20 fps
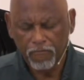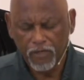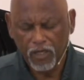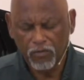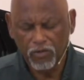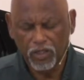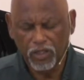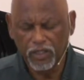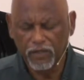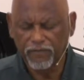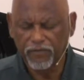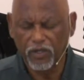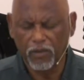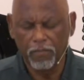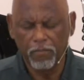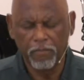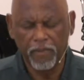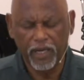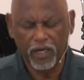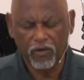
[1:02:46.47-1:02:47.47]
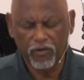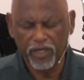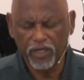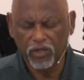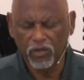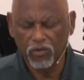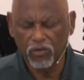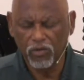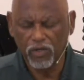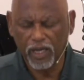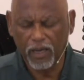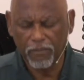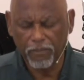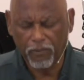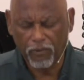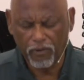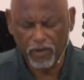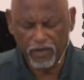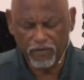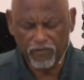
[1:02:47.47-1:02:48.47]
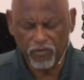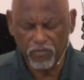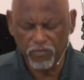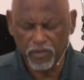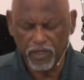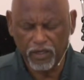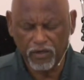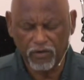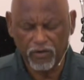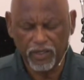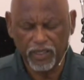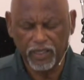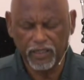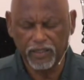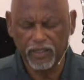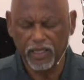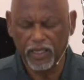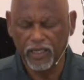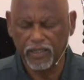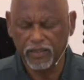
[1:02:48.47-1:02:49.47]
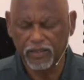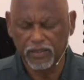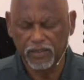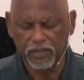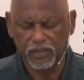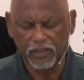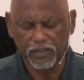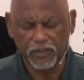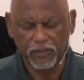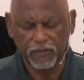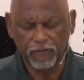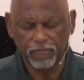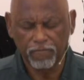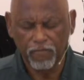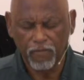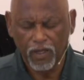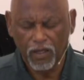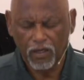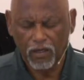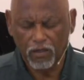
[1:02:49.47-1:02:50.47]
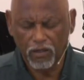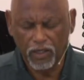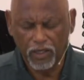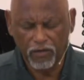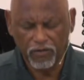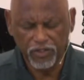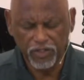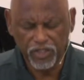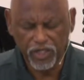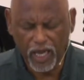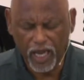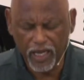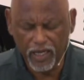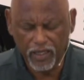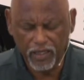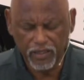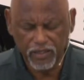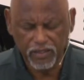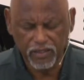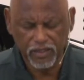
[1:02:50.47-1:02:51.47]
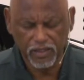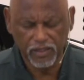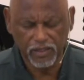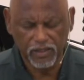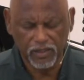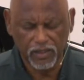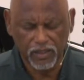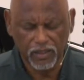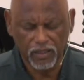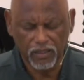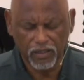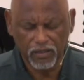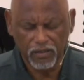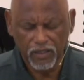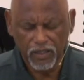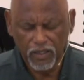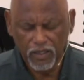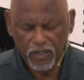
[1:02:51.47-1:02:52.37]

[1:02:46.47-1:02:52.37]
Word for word: I want to lift up Mary, Lord. I pray for Mary, and that uh, her laryngitis and uh,